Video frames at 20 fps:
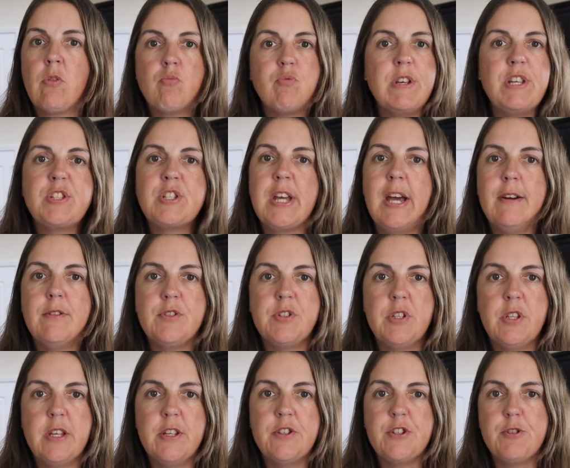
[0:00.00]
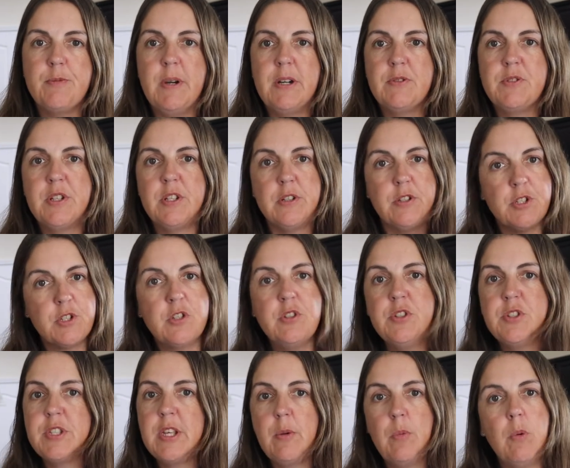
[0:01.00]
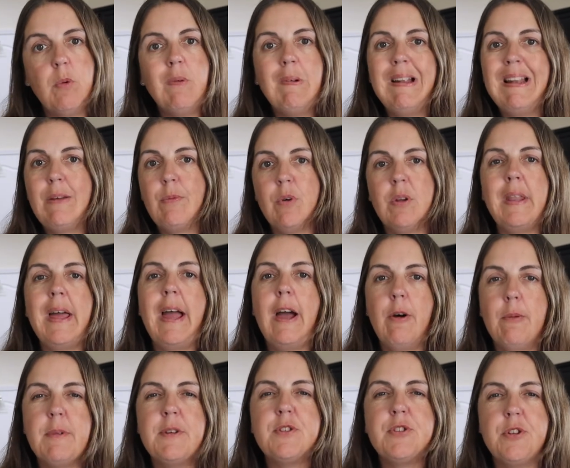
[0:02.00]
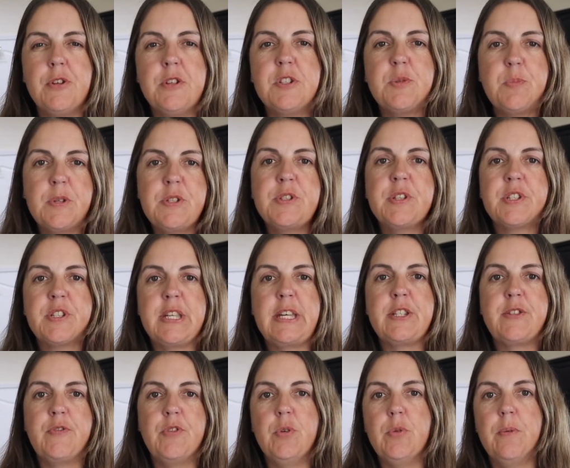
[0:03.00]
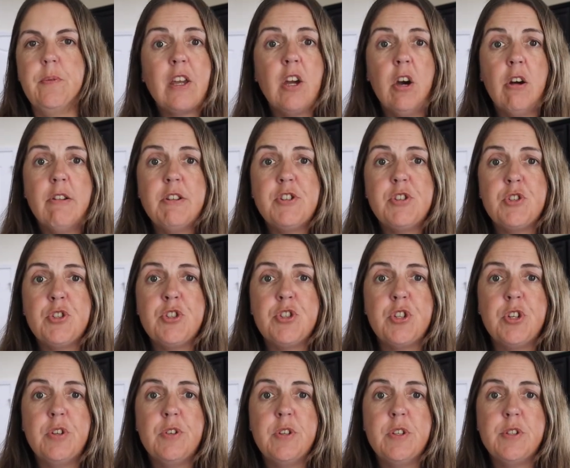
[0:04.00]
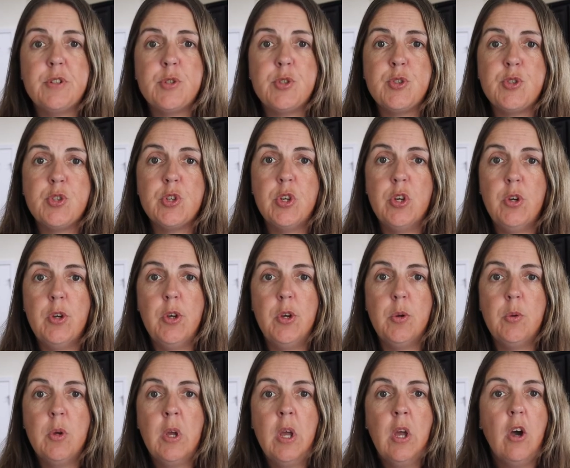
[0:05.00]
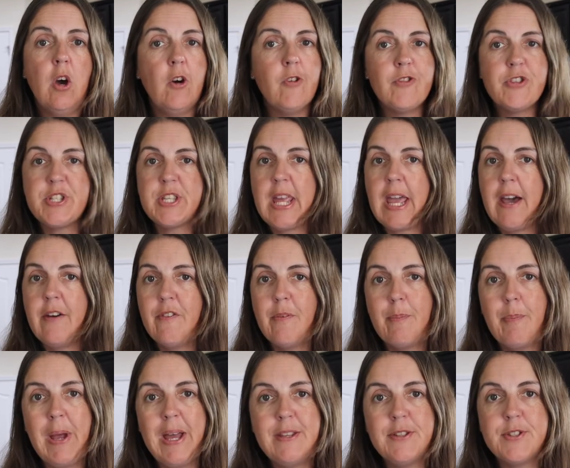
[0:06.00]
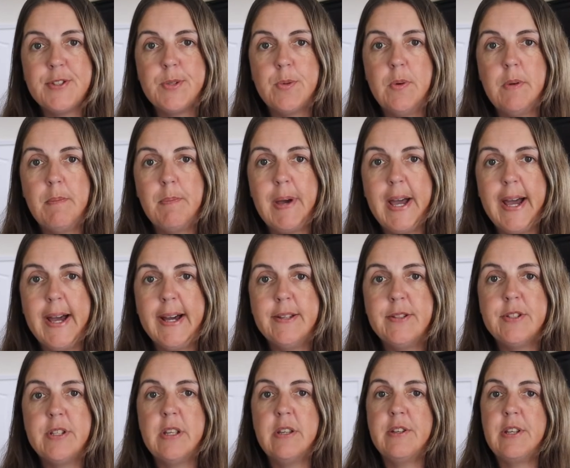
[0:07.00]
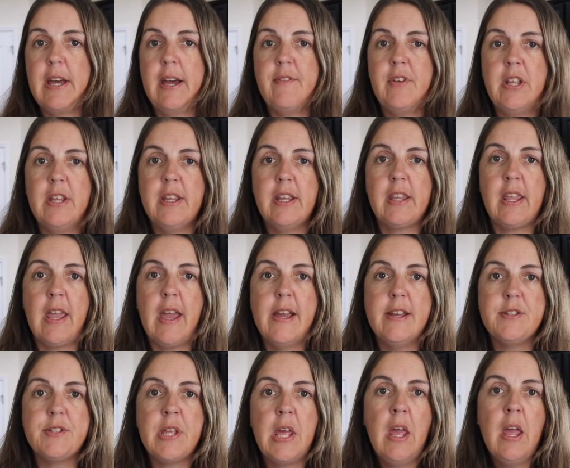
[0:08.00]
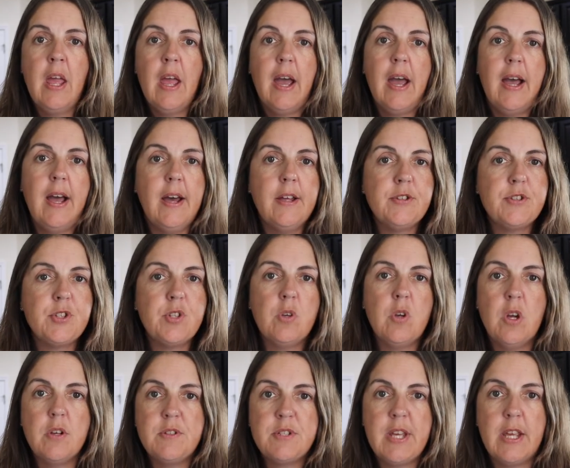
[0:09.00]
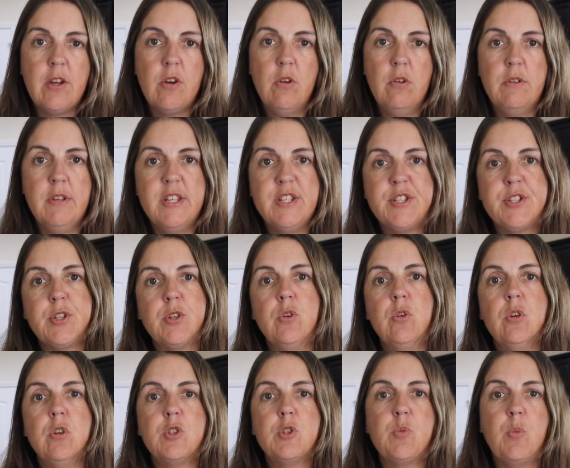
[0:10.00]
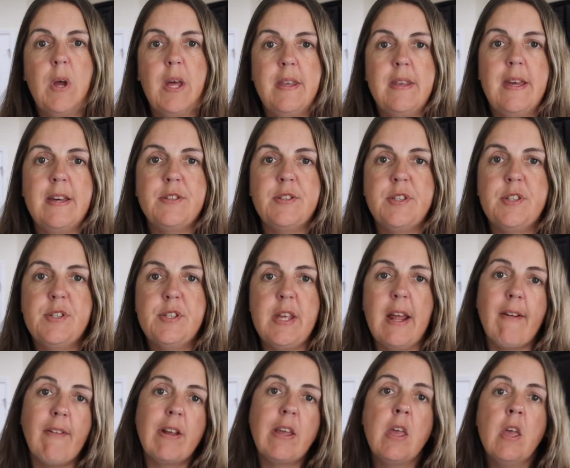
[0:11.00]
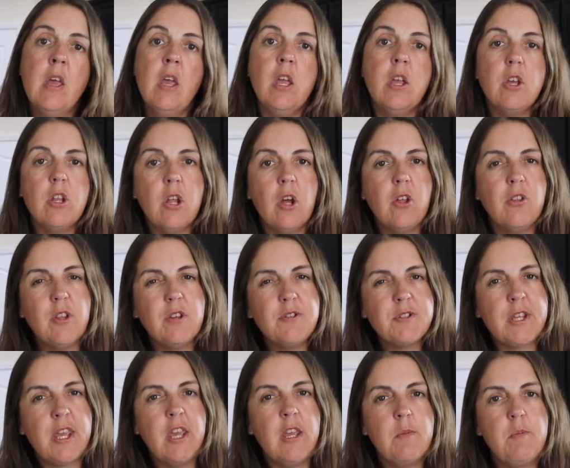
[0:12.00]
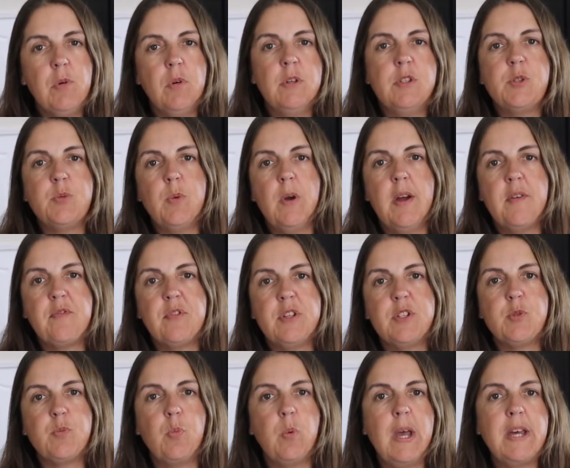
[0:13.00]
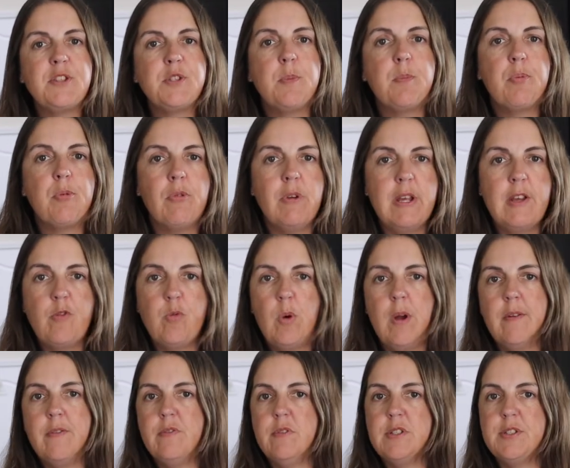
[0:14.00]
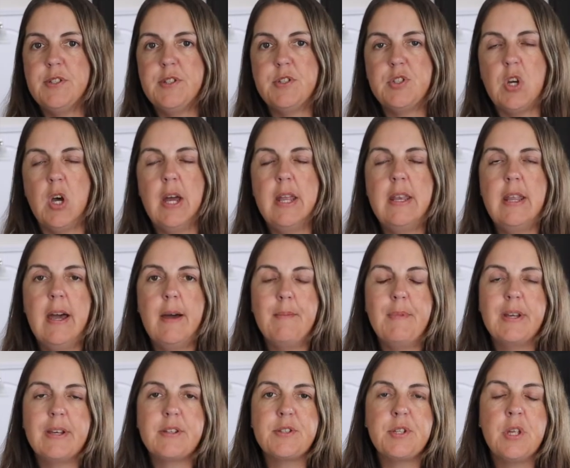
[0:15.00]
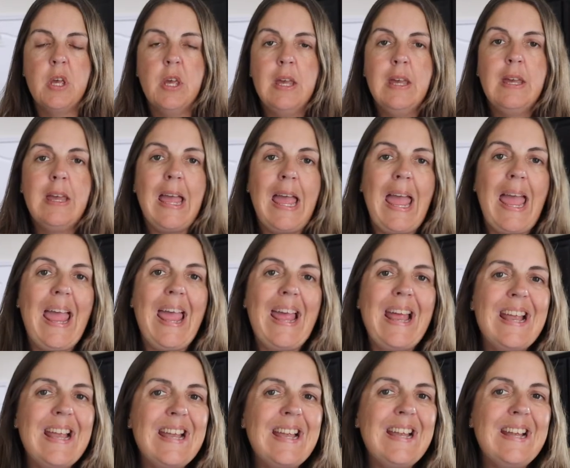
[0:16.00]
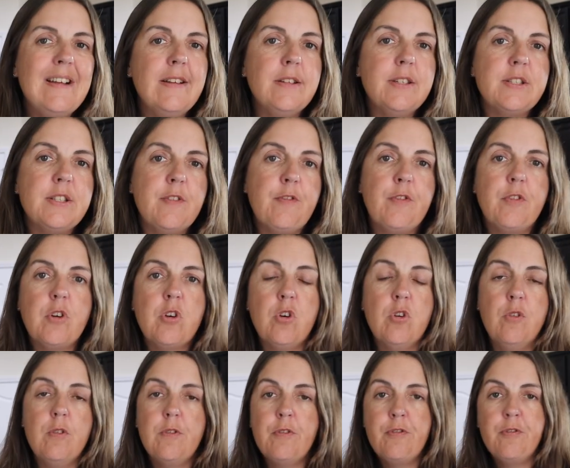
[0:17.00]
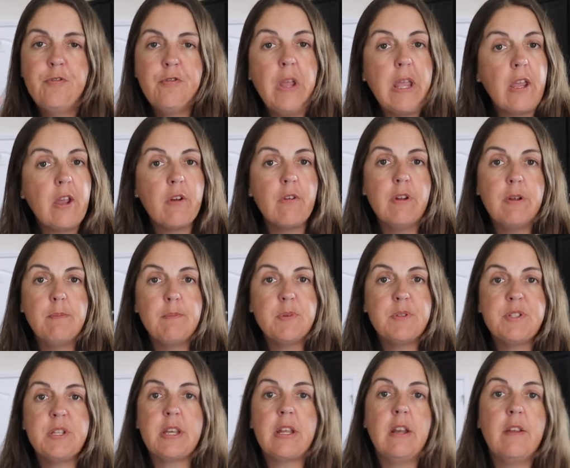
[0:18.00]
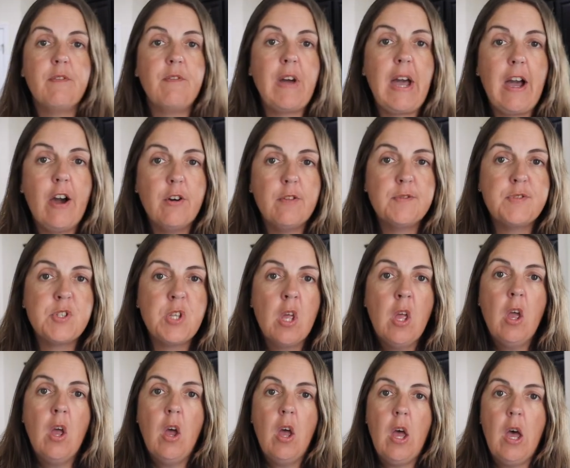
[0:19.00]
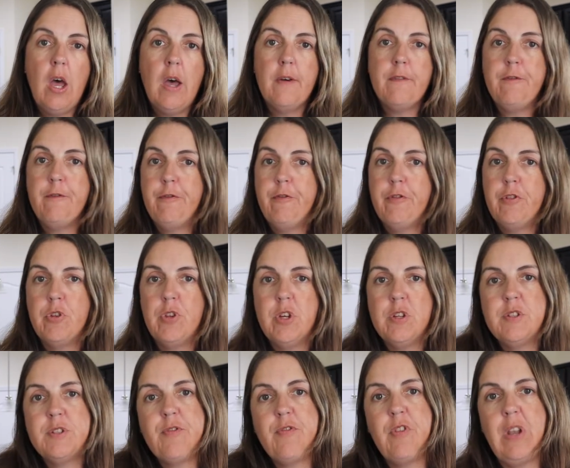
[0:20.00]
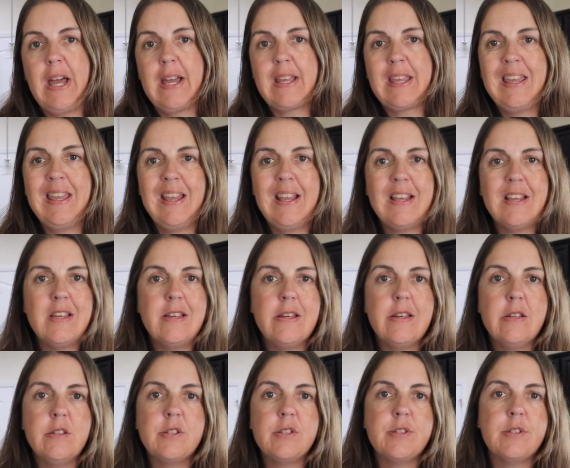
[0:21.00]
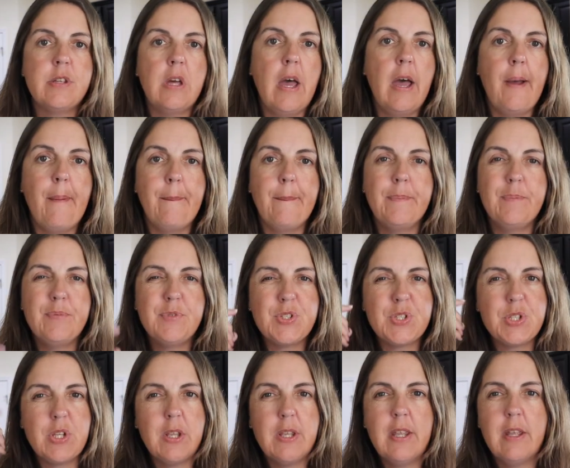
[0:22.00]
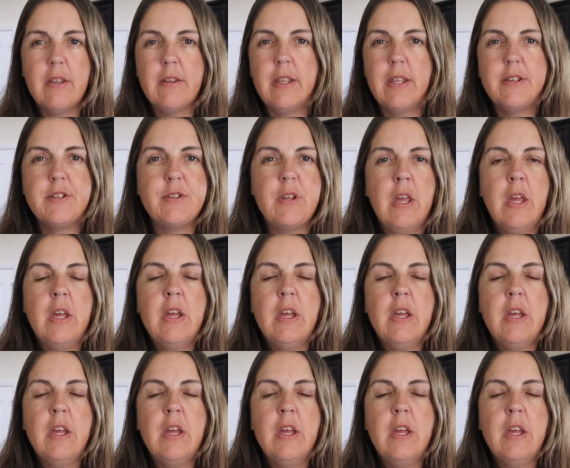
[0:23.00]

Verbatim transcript: reach out to the instrumental teachers because they will really want to help their students be successful. Encourage your students to obviously have a pencil and band and have it in their case and to notate on their scores where necessary. You know, those key points, whether it's where to breathe, whether it's the dynamics, any difficult fingering, particularly valves, uh, for those flat keys um, so that they